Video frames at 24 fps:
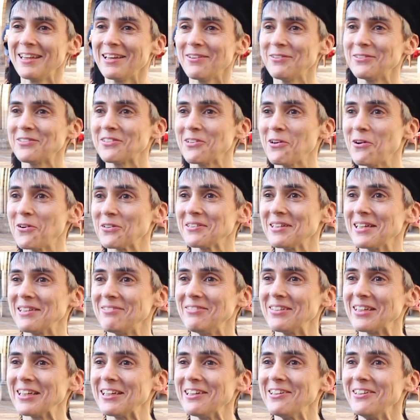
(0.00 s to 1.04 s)
that was a long
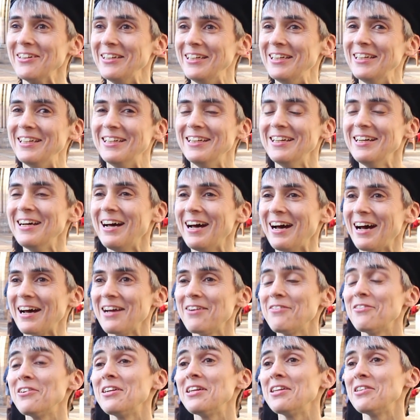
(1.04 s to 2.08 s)
time ago.
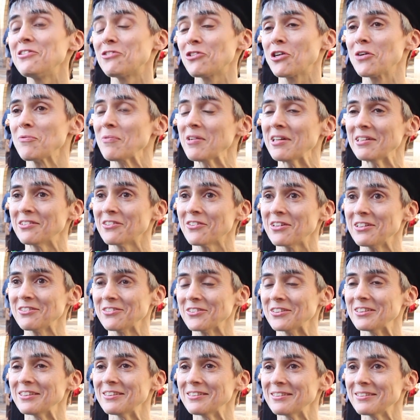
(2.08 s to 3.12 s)
I really enjoyed my
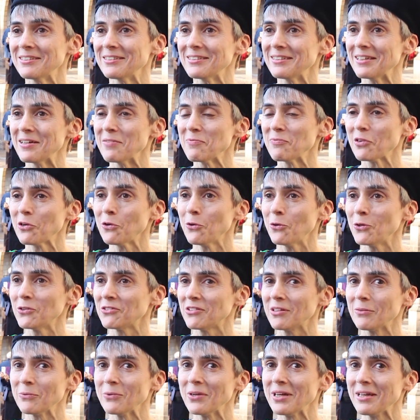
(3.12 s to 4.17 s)
undergraduate um,
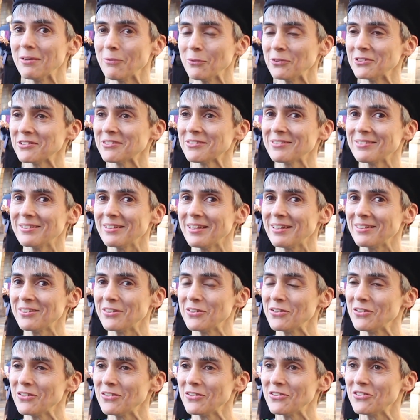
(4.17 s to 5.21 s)
course. It, it was
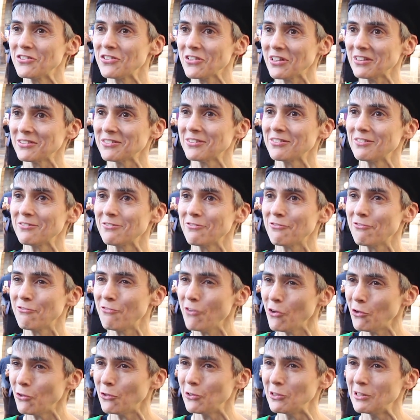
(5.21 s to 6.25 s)
just
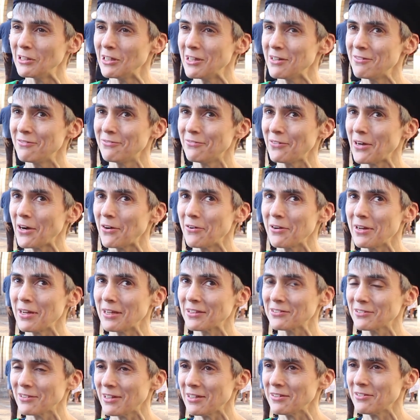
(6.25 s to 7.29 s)
full of very
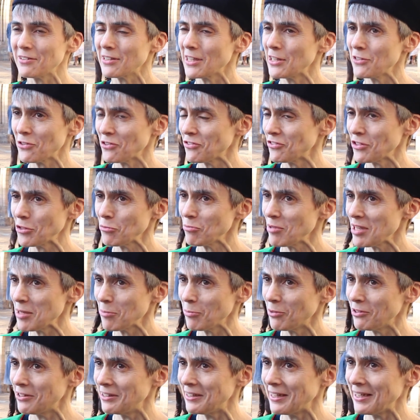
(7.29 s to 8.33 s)
exciting, interesting
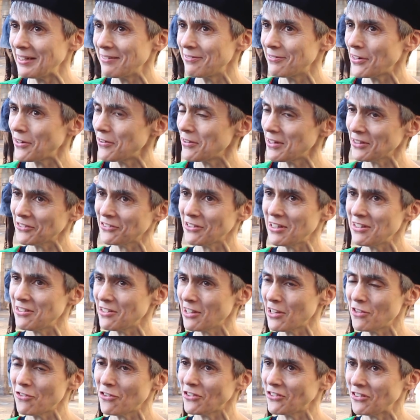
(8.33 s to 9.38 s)
people and very
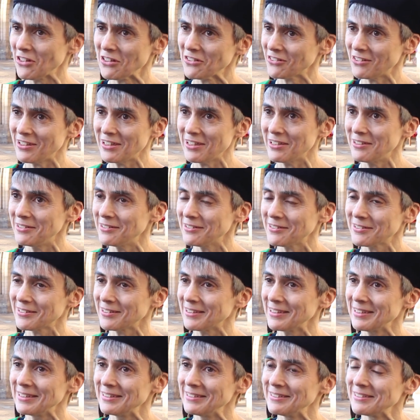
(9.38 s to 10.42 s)
exciting, interesting science.
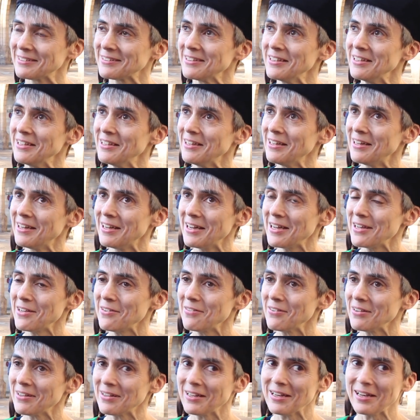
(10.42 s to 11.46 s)
And I,
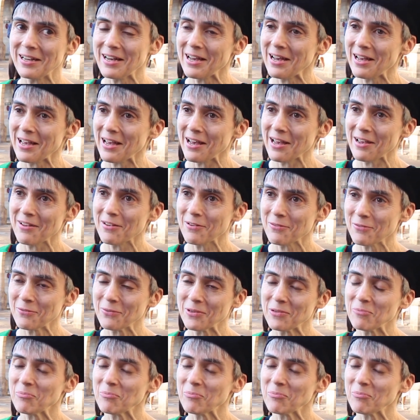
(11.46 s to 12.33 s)
I, I